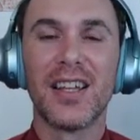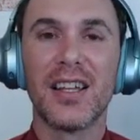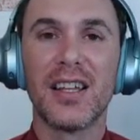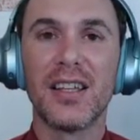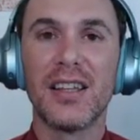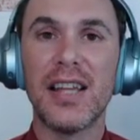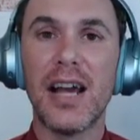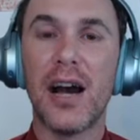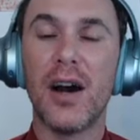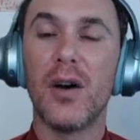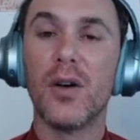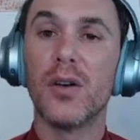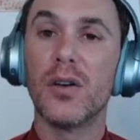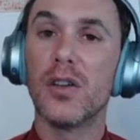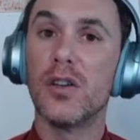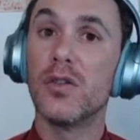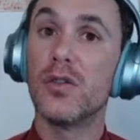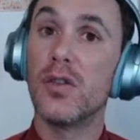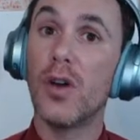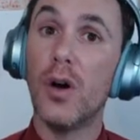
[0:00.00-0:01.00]
now
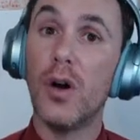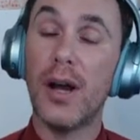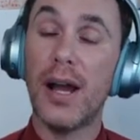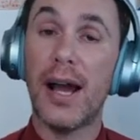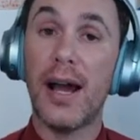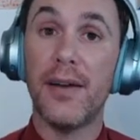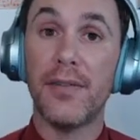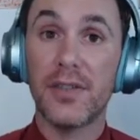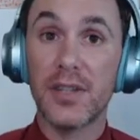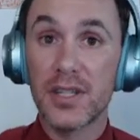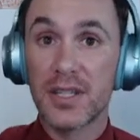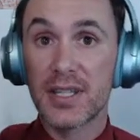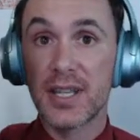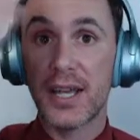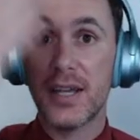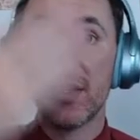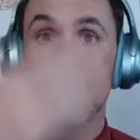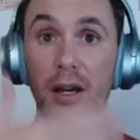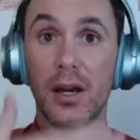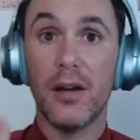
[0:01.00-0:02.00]
you don't have to
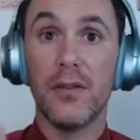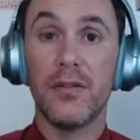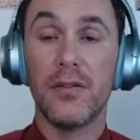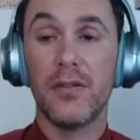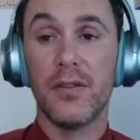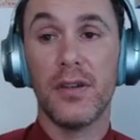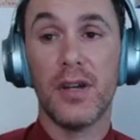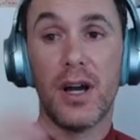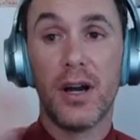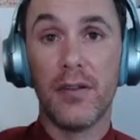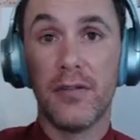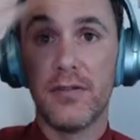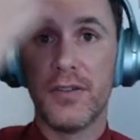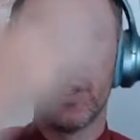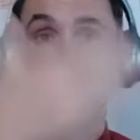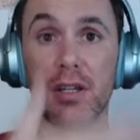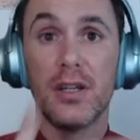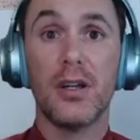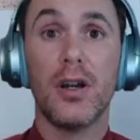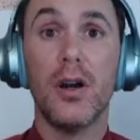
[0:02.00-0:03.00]
send a
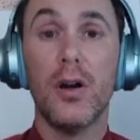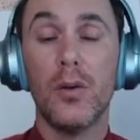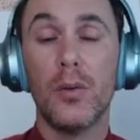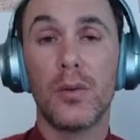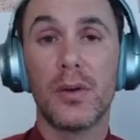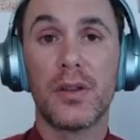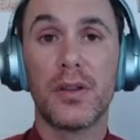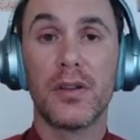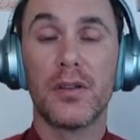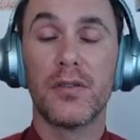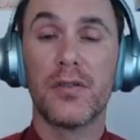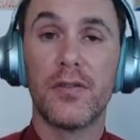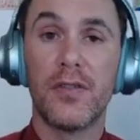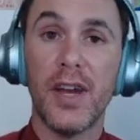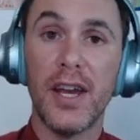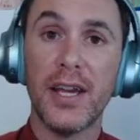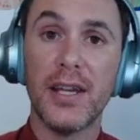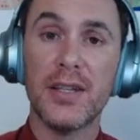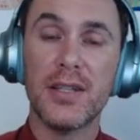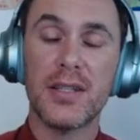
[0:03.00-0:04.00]
video with your
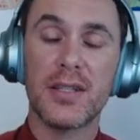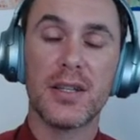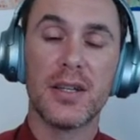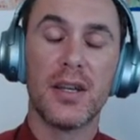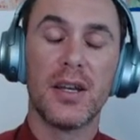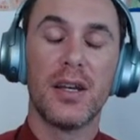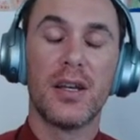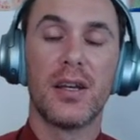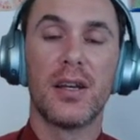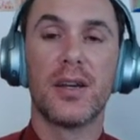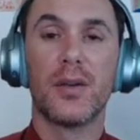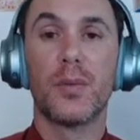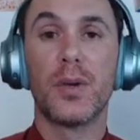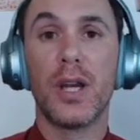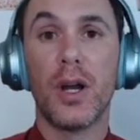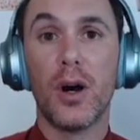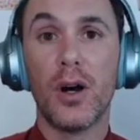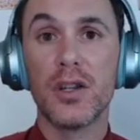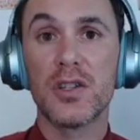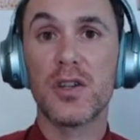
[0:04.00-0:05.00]
face. We
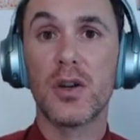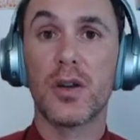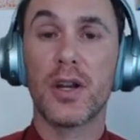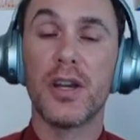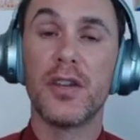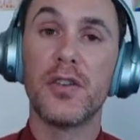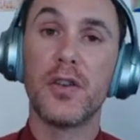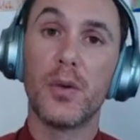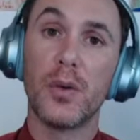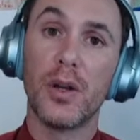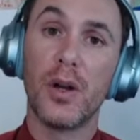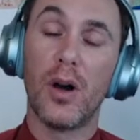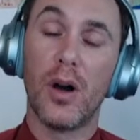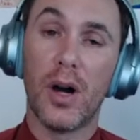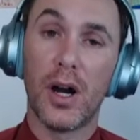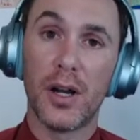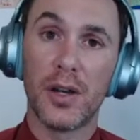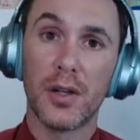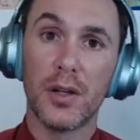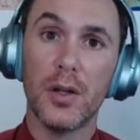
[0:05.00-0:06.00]
also can do an
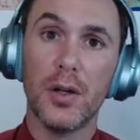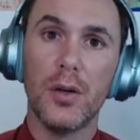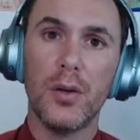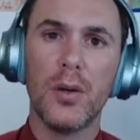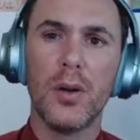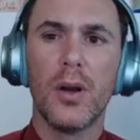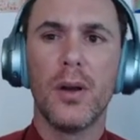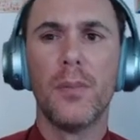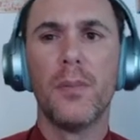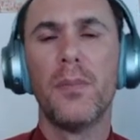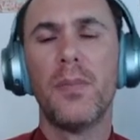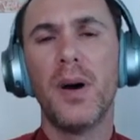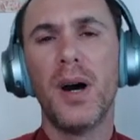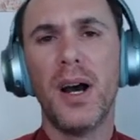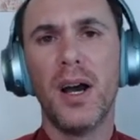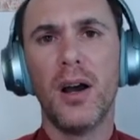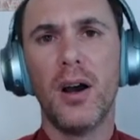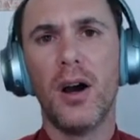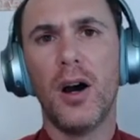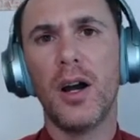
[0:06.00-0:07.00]
audio,
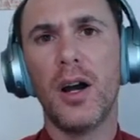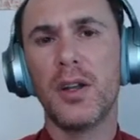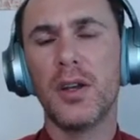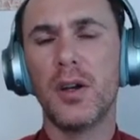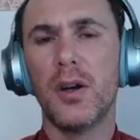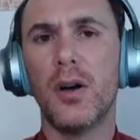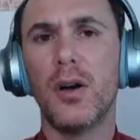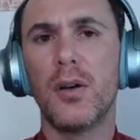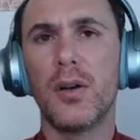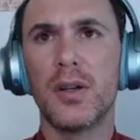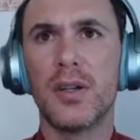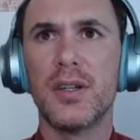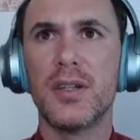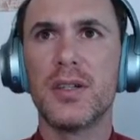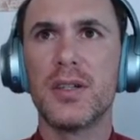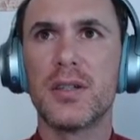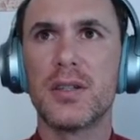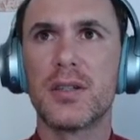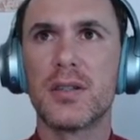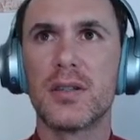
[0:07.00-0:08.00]
but audio
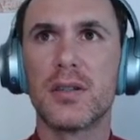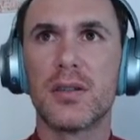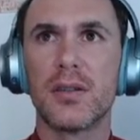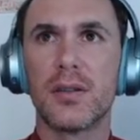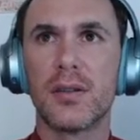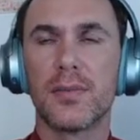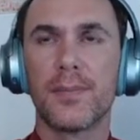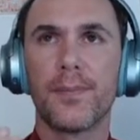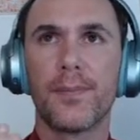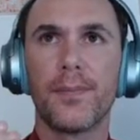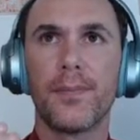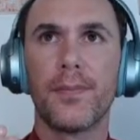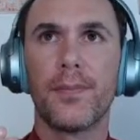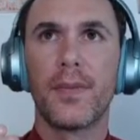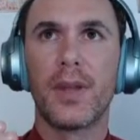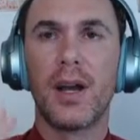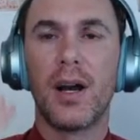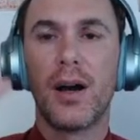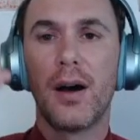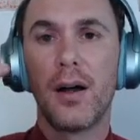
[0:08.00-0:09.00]
is
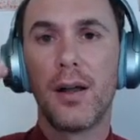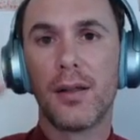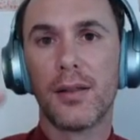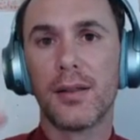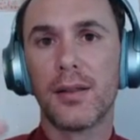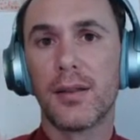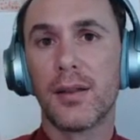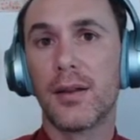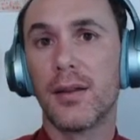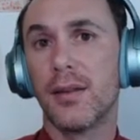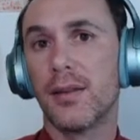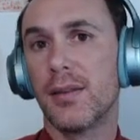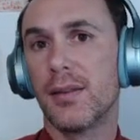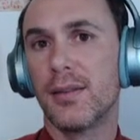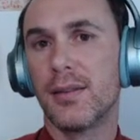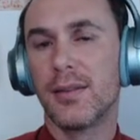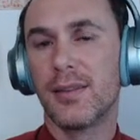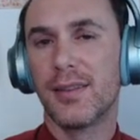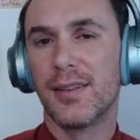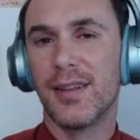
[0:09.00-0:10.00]
a little
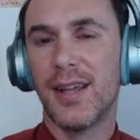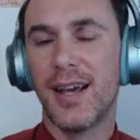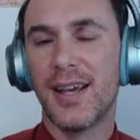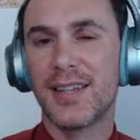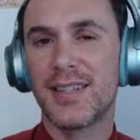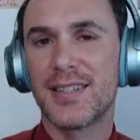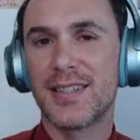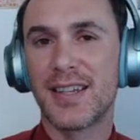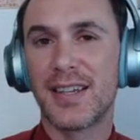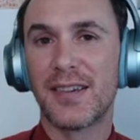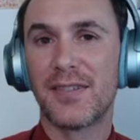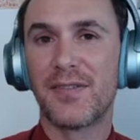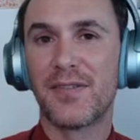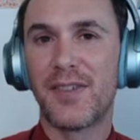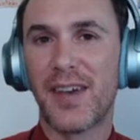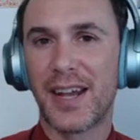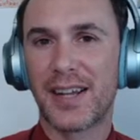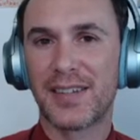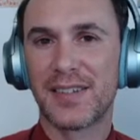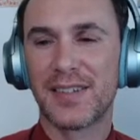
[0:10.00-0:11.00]
less
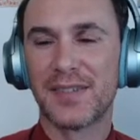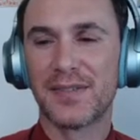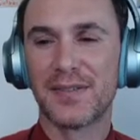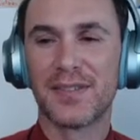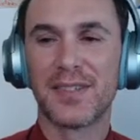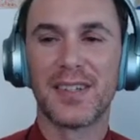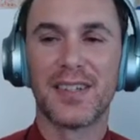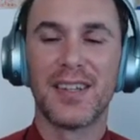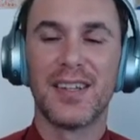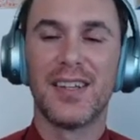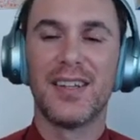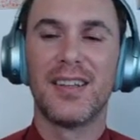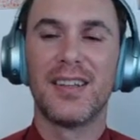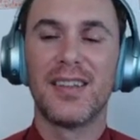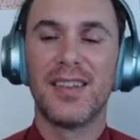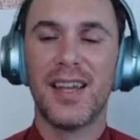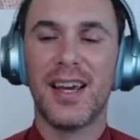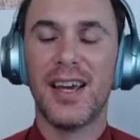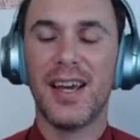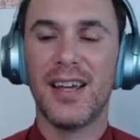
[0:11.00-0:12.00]
effective
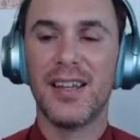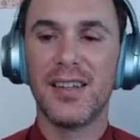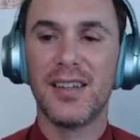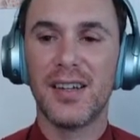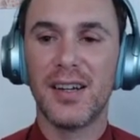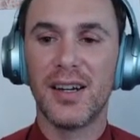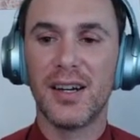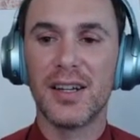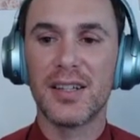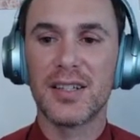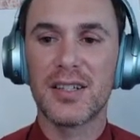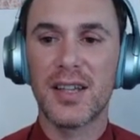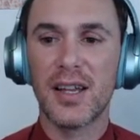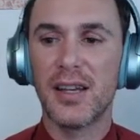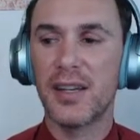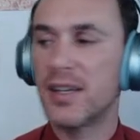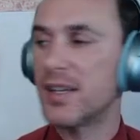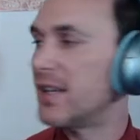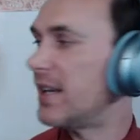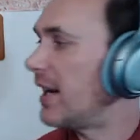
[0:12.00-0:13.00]
than
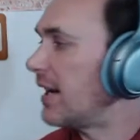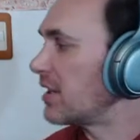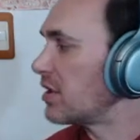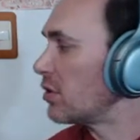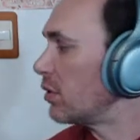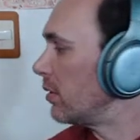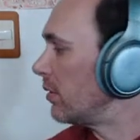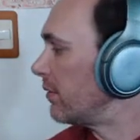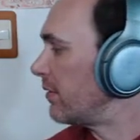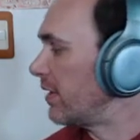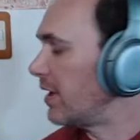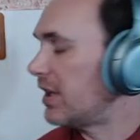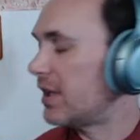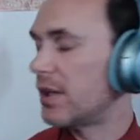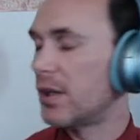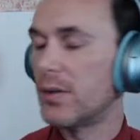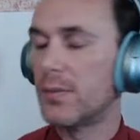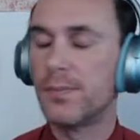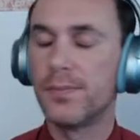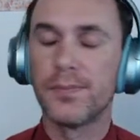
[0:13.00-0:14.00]
sending an actual
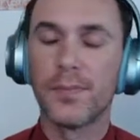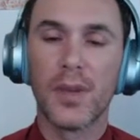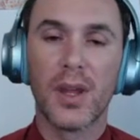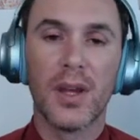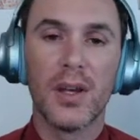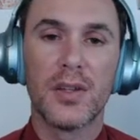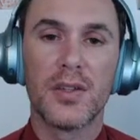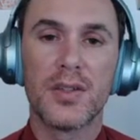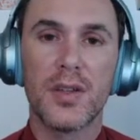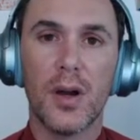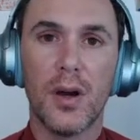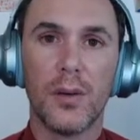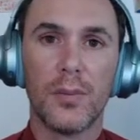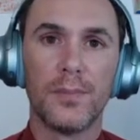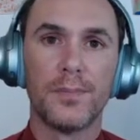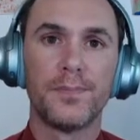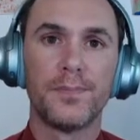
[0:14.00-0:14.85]
video. So